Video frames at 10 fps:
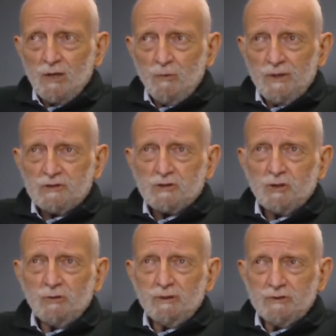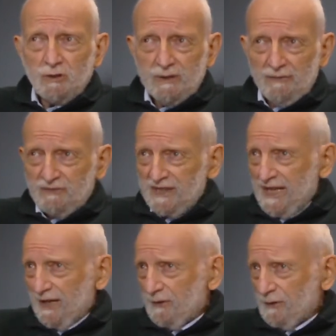which do live
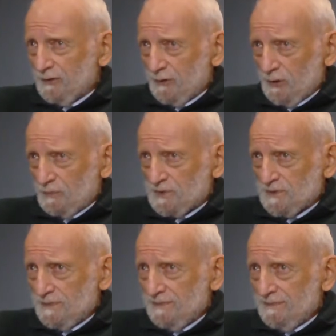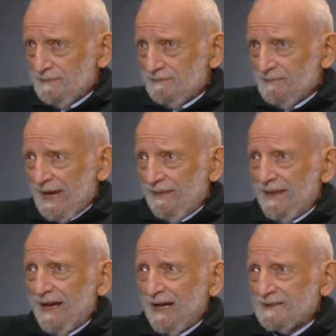together in groups, and they
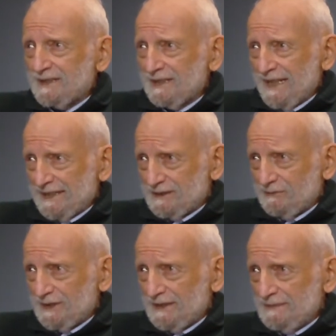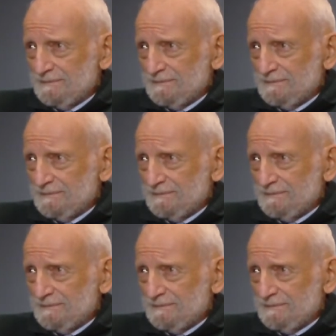hunt collectively.